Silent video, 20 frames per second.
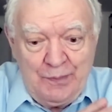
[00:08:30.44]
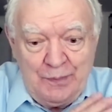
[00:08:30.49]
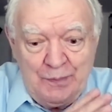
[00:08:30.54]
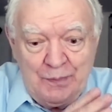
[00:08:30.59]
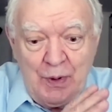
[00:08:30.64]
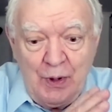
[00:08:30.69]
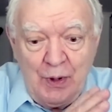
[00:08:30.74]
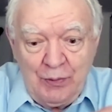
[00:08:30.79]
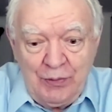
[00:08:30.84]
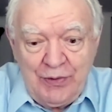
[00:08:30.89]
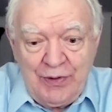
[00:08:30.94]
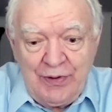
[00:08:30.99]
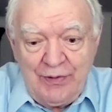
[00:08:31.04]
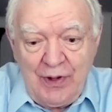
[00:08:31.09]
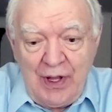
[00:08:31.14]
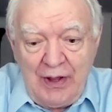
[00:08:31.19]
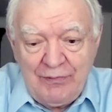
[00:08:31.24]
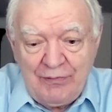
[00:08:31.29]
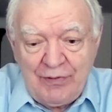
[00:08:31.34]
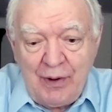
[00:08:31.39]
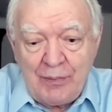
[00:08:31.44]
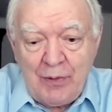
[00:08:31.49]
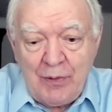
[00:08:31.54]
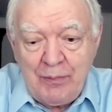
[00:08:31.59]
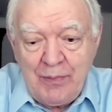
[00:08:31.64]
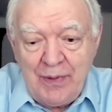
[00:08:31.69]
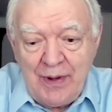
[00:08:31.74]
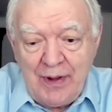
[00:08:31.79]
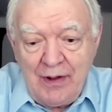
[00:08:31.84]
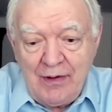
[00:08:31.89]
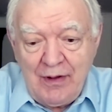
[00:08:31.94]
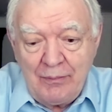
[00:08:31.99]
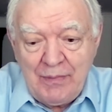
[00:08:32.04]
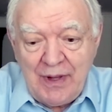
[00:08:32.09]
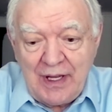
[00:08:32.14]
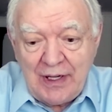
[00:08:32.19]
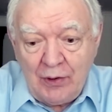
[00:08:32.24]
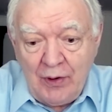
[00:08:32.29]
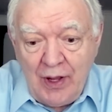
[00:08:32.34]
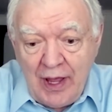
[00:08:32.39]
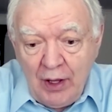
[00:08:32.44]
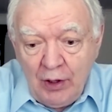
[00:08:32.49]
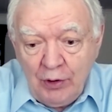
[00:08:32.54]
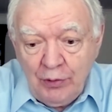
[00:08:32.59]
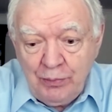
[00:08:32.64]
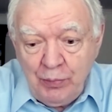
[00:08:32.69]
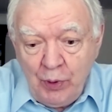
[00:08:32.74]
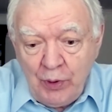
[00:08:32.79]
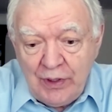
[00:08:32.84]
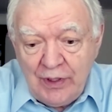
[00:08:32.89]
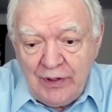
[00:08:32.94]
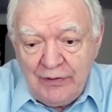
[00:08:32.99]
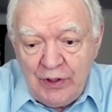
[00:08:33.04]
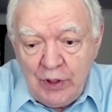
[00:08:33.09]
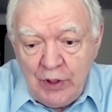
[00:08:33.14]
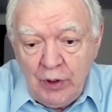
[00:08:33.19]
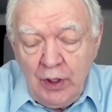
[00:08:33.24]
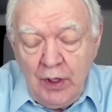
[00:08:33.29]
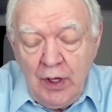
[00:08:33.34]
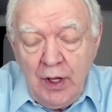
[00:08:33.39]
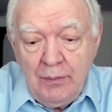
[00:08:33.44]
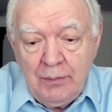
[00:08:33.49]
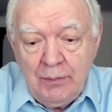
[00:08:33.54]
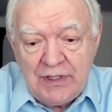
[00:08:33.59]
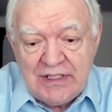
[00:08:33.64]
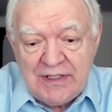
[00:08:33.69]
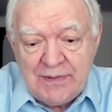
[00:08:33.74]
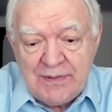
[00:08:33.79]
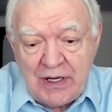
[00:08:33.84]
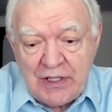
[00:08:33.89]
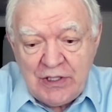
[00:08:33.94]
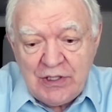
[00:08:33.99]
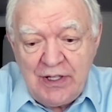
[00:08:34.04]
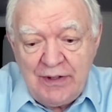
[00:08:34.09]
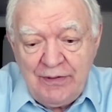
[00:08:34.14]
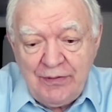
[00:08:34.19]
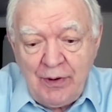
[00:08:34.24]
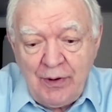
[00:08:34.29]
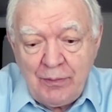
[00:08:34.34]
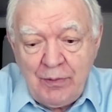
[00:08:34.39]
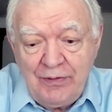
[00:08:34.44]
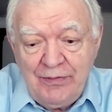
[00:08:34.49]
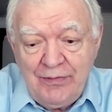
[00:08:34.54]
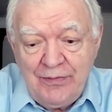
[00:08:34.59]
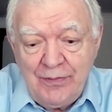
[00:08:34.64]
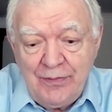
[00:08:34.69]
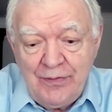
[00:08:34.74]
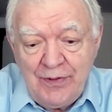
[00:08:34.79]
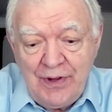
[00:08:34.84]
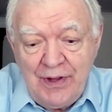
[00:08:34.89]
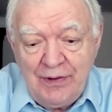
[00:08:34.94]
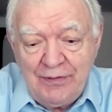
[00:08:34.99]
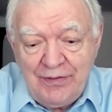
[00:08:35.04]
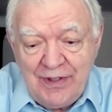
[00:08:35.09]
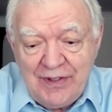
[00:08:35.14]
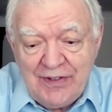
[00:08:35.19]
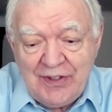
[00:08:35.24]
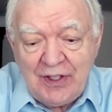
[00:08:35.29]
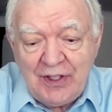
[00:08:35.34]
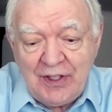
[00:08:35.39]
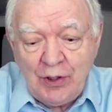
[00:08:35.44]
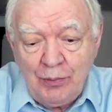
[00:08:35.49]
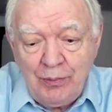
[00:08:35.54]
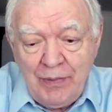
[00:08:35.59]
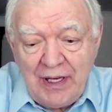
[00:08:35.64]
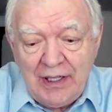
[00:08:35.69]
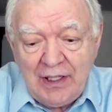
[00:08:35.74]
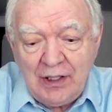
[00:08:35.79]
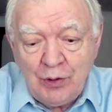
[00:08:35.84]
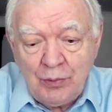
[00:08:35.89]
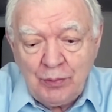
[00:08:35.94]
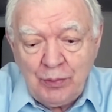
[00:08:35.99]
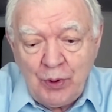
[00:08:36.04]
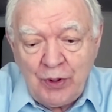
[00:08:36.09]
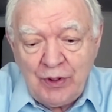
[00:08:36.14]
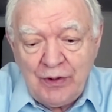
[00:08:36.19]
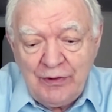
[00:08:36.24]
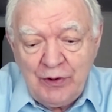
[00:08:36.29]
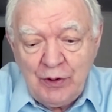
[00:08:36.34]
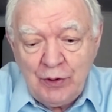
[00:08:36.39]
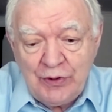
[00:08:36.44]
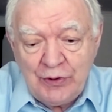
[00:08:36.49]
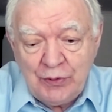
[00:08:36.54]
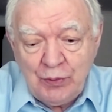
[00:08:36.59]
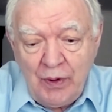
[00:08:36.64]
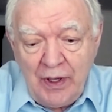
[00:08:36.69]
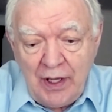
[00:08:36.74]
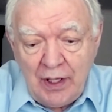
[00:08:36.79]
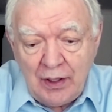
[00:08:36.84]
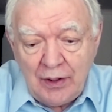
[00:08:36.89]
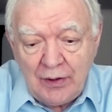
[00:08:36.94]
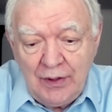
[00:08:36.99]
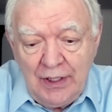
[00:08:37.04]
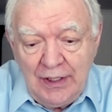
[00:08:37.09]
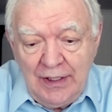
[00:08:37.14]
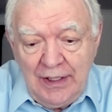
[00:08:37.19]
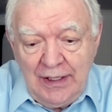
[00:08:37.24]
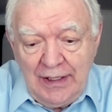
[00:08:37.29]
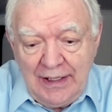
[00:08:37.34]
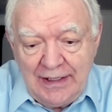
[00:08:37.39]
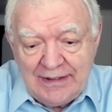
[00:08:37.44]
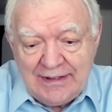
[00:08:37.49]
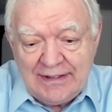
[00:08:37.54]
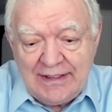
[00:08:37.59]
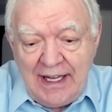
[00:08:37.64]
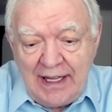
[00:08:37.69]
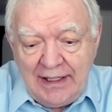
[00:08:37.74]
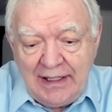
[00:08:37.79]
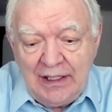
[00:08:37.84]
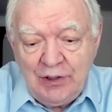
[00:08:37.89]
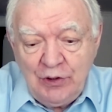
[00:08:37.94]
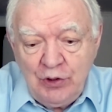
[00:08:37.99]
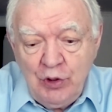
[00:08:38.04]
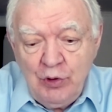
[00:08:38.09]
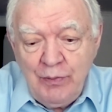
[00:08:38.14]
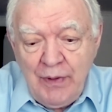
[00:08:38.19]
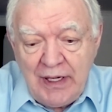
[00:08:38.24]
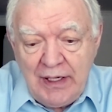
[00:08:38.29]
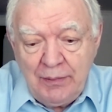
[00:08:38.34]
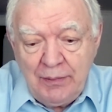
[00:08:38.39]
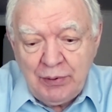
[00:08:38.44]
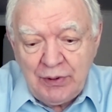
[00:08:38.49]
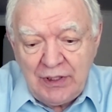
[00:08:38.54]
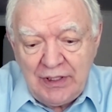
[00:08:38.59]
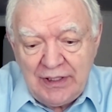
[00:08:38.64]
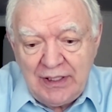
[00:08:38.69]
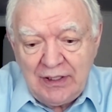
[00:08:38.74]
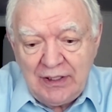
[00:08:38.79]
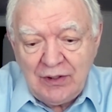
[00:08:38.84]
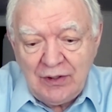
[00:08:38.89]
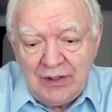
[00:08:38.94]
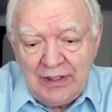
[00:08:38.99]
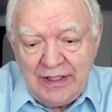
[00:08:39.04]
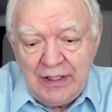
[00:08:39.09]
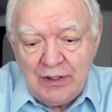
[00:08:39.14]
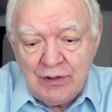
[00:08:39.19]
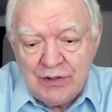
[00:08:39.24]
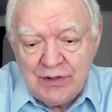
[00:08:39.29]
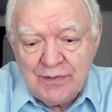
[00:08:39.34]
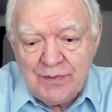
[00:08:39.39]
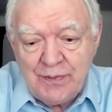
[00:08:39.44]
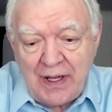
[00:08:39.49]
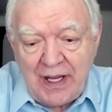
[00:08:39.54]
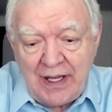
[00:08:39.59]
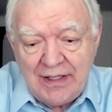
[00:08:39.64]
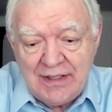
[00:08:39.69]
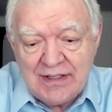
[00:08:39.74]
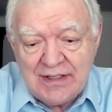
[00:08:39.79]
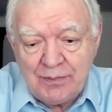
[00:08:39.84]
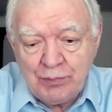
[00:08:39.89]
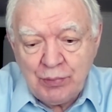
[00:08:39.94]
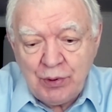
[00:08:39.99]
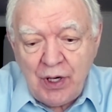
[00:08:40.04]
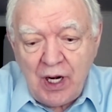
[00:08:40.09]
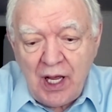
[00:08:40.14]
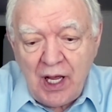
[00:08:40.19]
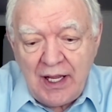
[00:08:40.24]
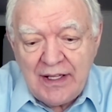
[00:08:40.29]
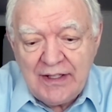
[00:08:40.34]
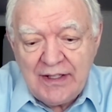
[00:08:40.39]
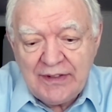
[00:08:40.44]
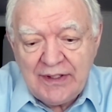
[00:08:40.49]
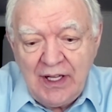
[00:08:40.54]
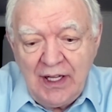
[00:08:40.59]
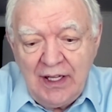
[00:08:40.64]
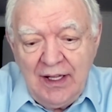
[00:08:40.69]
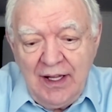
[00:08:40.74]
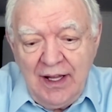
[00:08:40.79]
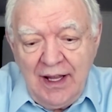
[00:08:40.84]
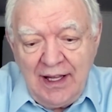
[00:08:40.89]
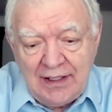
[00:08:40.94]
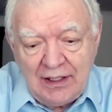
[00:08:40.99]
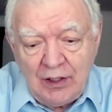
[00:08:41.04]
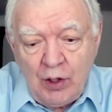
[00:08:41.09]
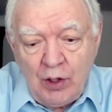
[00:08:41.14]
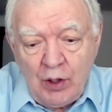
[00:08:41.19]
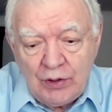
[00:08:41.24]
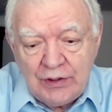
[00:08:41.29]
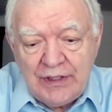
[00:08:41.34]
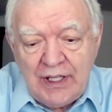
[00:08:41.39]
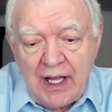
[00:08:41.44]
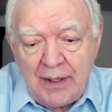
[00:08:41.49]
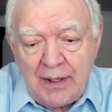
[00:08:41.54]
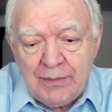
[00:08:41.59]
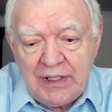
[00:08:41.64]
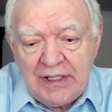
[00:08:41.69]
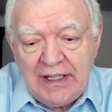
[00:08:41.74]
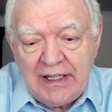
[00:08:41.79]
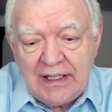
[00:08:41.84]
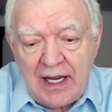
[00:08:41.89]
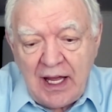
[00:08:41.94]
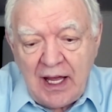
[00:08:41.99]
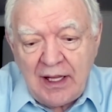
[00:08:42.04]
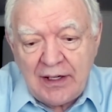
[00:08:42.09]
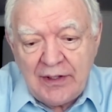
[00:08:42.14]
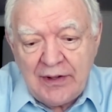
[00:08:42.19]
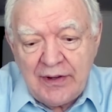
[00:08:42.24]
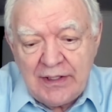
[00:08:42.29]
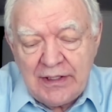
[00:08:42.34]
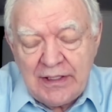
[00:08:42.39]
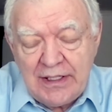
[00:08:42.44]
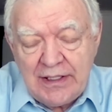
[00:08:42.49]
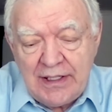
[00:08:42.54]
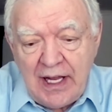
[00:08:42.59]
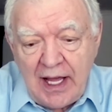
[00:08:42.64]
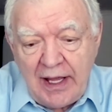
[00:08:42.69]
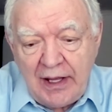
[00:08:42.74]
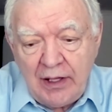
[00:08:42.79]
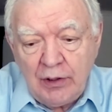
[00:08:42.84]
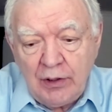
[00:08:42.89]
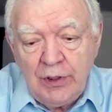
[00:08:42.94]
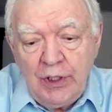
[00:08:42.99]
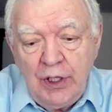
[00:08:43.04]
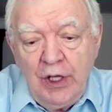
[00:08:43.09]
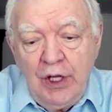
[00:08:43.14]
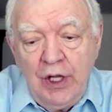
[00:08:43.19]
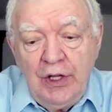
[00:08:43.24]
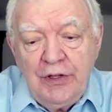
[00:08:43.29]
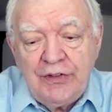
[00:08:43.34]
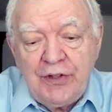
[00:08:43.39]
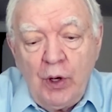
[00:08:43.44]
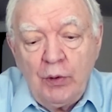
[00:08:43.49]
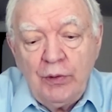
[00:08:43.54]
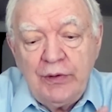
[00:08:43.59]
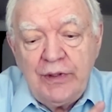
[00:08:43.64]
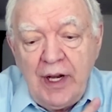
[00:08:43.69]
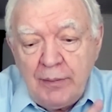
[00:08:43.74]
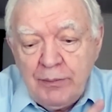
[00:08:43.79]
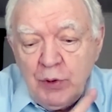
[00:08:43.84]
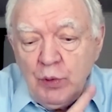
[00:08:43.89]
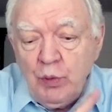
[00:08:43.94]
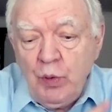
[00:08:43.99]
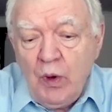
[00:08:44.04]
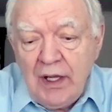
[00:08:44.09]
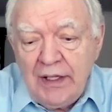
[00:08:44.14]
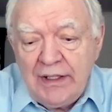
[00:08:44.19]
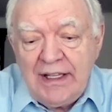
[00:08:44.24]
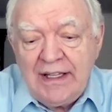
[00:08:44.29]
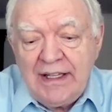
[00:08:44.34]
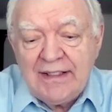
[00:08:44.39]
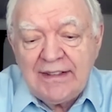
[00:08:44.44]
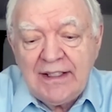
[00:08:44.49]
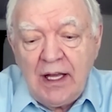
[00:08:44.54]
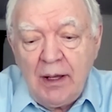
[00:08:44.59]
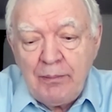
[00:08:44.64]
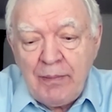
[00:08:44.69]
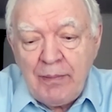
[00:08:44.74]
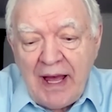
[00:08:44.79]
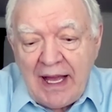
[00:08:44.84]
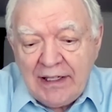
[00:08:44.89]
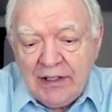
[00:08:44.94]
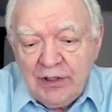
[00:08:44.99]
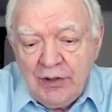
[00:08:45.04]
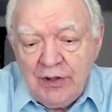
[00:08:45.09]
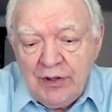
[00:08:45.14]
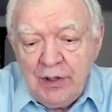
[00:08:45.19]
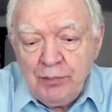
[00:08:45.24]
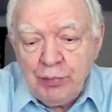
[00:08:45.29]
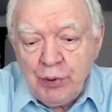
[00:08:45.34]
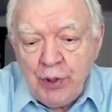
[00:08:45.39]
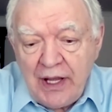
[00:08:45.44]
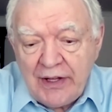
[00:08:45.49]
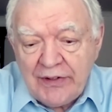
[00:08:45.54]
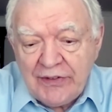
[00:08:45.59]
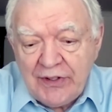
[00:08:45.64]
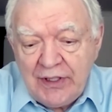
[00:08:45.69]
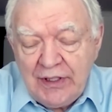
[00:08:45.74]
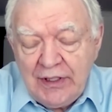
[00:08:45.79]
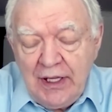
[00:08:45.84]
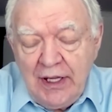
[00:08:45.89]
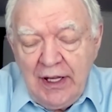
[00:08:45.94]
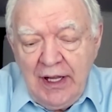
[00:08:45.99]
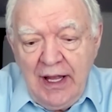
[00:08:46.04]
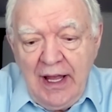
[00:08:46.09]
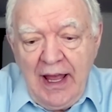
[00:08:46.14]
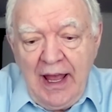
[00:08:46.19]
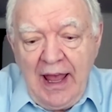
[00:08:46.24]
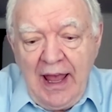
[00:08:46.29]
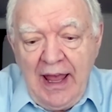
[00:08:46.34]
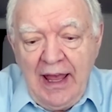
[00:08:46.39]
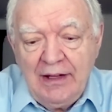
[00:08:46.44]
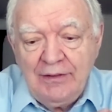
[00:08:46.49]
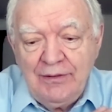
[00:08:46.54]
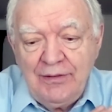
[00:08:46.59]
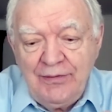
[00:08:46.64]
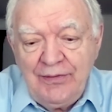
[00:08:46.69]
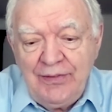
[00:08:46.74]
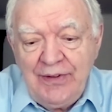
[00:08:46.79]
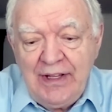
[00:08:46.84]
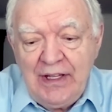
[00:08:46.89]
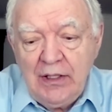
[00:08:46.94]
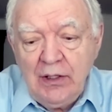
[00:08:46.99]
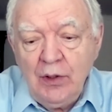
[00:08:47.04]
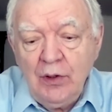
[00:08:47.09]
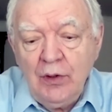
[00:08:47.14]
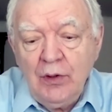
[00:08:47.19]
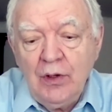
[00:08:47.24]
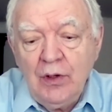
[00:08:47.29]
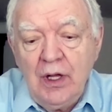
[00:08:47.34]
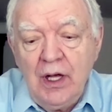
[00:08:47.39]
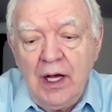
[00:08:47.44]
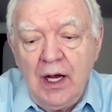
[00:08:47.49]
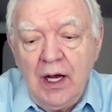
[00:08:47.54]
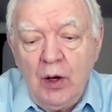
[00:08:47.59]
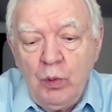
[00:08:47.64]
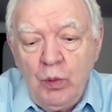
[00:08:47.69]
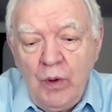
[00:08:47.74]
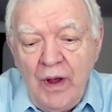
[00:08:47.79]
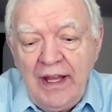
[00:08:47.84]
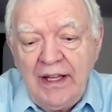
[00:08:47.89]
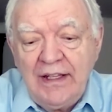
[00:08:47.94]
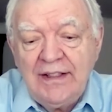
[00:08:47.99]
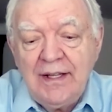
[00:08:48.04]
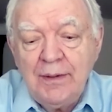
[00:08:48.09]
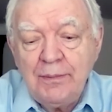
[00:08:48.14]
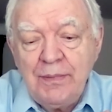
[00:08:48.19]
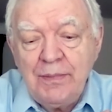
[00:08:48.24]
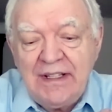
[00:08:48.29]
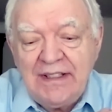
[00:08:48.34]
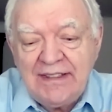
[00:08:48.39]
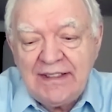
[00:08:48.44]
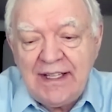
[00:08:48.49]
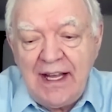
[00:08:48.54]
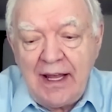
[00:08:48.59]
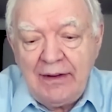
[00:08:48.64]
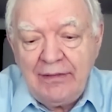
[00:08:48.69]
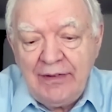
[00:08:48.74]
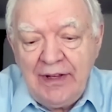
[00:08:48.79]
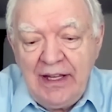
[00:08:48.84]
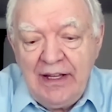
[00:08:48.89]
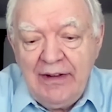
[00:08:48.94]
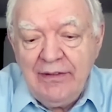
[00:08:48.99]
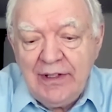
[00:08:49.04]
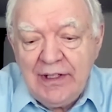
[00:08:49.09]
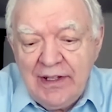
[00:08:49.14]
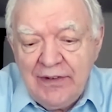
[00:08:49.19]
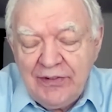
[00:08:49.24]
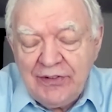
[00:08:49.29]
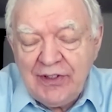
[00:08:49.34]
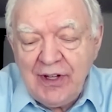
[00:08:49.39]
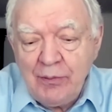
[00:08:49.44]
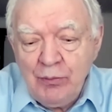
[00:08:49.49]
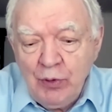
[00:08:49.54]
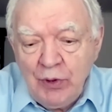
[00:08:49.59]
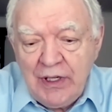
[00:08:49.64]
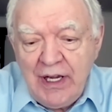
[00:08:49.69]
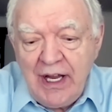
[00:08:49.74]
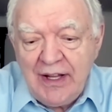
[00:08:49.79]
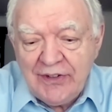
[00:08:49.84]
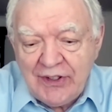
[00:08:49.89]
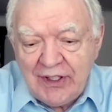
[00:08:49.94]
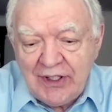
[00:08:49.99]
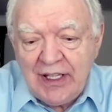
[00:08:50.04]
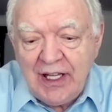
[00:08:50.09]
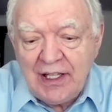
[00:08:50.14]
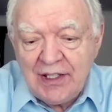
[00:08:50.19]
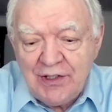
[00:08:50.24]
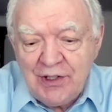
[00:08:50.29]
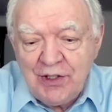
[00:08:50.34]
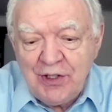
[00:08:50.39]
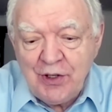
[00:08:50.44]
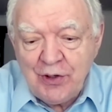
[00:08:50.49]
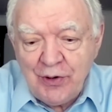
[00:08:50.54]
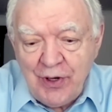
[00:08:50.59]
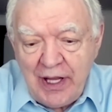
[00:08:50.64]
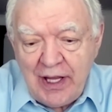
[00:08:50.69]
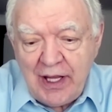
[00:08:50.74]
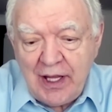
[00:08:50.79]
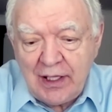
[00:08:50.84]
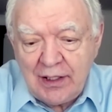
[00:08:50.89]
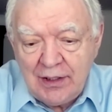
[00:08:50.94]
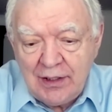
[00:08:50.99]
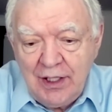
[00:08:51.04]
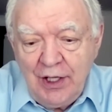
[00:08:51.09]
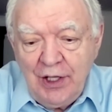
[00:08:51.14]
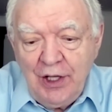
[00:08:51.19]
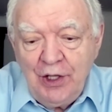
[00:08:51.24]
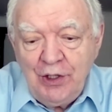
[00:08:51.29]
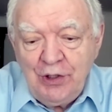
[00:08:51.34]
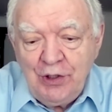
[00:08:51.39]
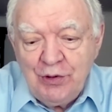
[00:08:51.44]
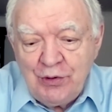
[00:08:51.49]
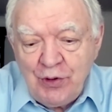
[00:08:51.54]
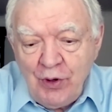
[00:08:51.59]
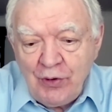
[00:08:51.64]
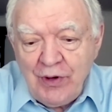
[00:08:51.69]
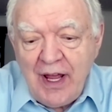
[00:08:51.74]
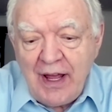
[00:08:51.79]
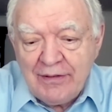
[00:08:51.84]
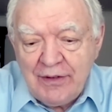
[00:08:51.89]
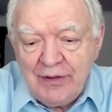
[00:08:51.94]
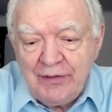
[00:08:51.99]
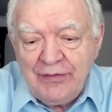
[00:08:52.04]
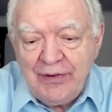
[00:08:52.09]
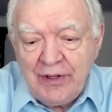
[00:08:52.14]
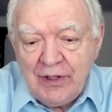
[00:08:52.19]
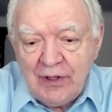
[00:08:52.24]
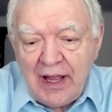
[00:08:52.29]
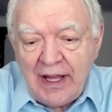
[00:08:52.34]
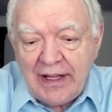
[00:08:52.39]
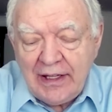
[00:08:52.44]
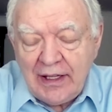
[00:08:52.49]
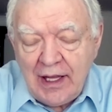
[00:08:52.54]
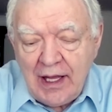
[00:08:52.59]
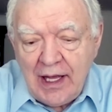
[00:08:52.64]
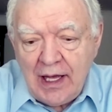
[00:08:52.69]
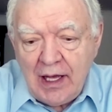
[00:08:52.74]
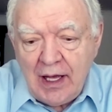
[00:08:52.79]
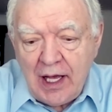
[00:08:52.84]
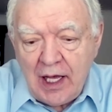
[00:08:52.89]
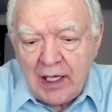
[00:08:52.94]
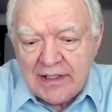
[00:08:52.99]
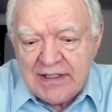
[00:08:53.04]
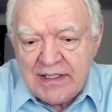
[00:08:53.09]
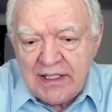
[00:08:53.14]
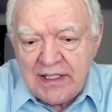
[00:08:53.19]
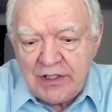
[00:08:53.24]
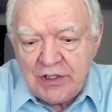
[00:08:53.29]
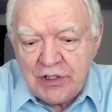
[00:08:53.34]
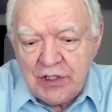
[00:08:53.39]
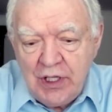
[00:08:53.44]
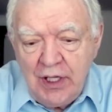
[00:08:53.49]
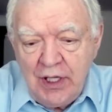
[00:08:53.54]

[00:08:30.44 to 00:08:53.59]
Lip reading: both from a mental health point of view, but especially from the physical, medical point of view as well. It's taking too many political leaders by surprise and a long time to get out of the denial. So number one is come back to the present and feel a way to be safe. Even if someone has a gun to your head, you don't have to feel like a hostage.